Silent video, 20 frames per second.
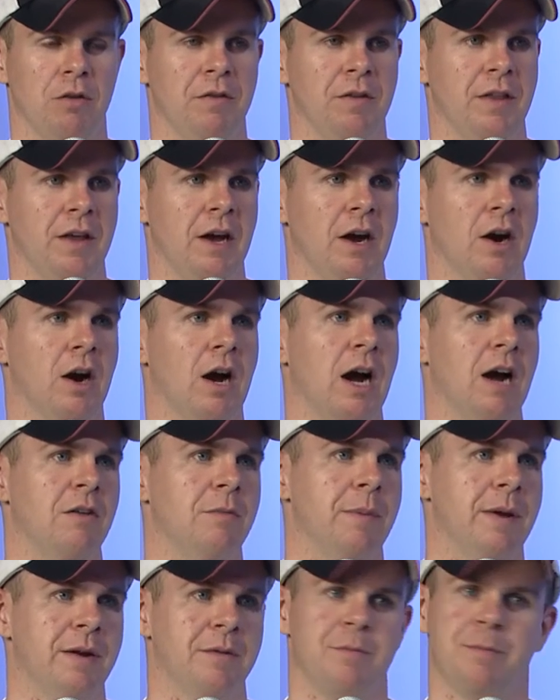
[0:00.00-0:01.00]
over there. I've
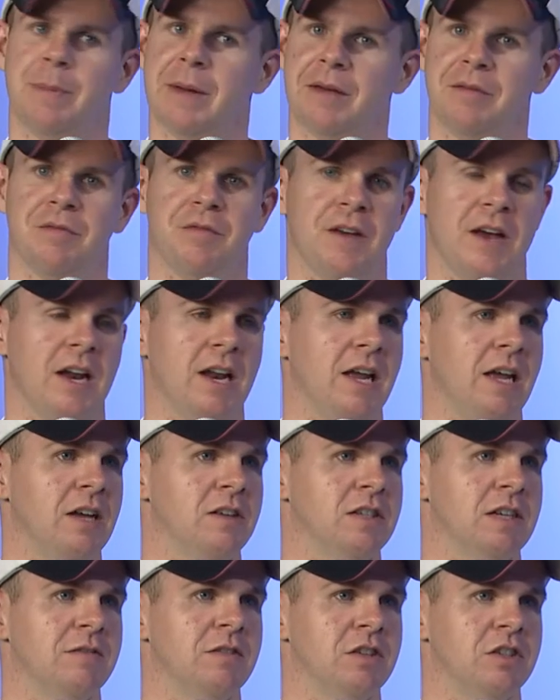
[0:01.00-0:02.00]
been a big fan of
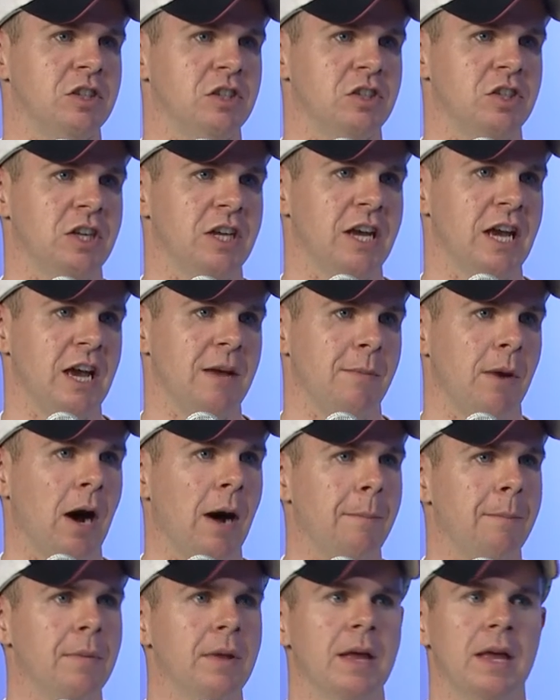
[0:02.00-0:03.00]
his ever yep. since he came
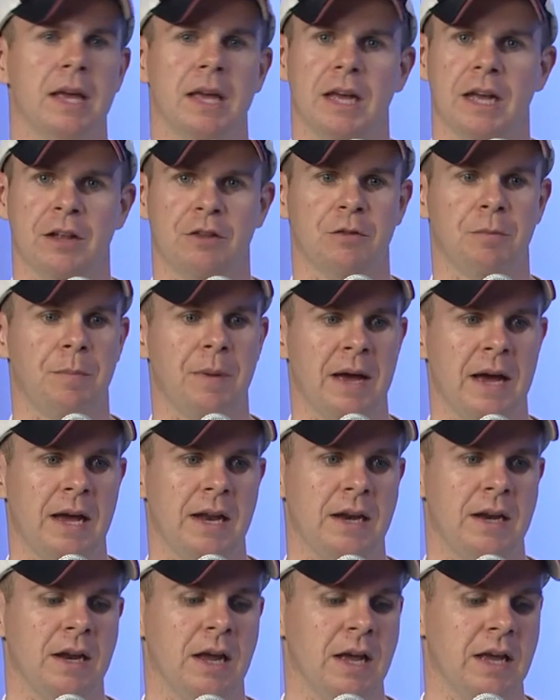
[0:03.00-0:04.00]
up. It's
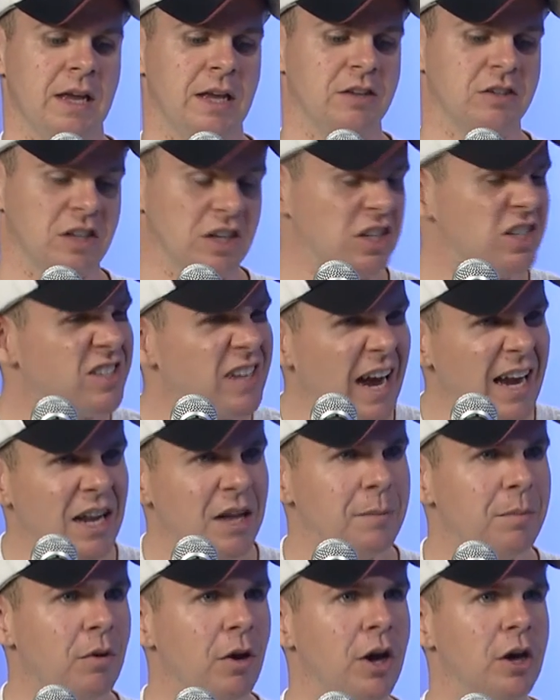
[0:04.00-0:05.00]
been he's an
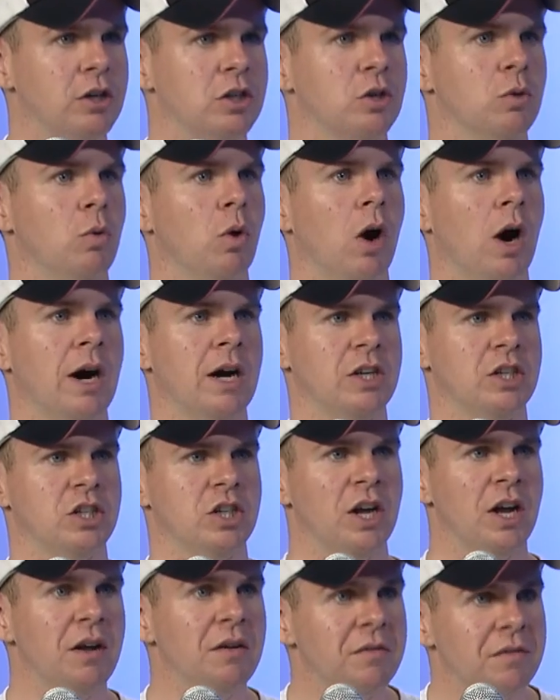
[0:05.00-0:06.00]
exciting player to yes, watch.
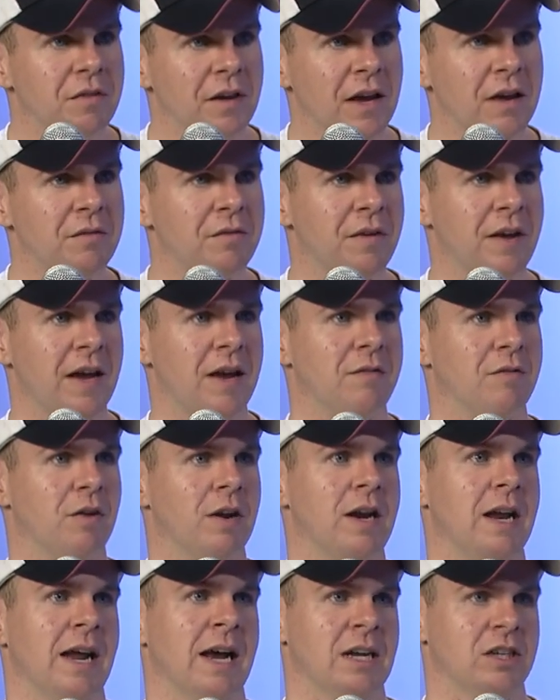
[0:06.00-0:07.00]
Excellent fan defensive
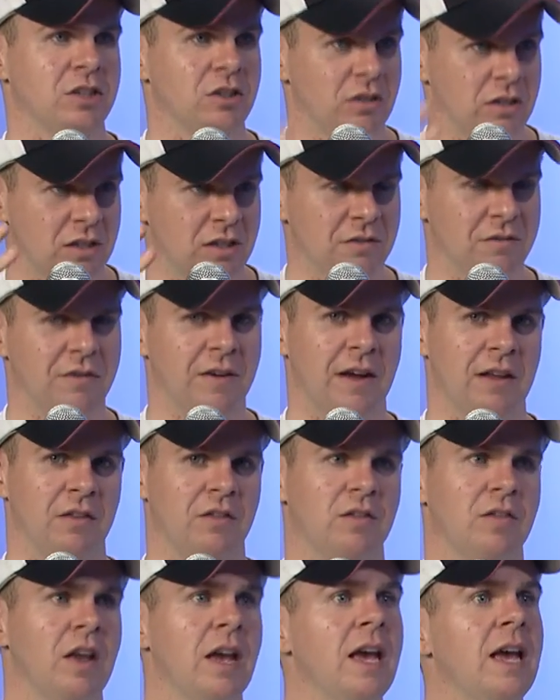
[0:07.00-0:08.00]
favorite, player. Excellent
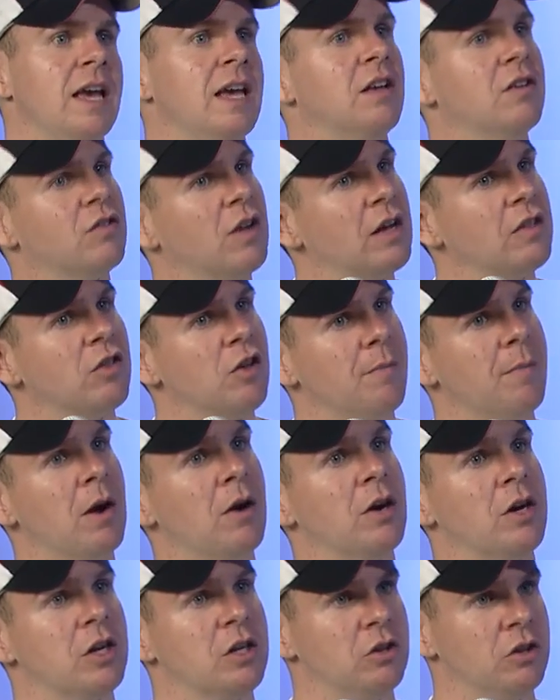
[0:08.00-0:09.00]
defense. He's like the
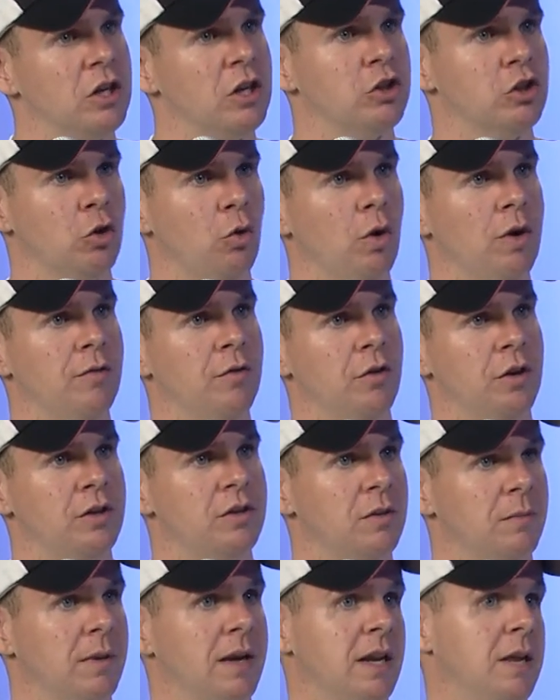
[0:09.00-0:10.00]
American League's equivalent
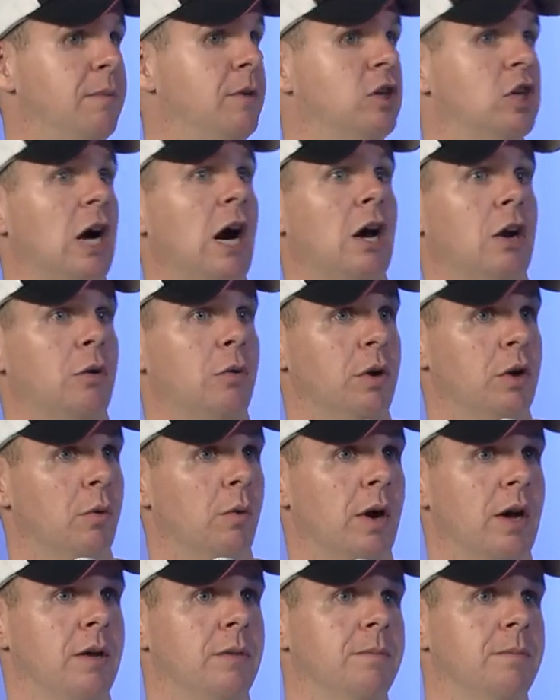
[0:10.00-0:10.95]
to Manny Machado. Yeah, he is.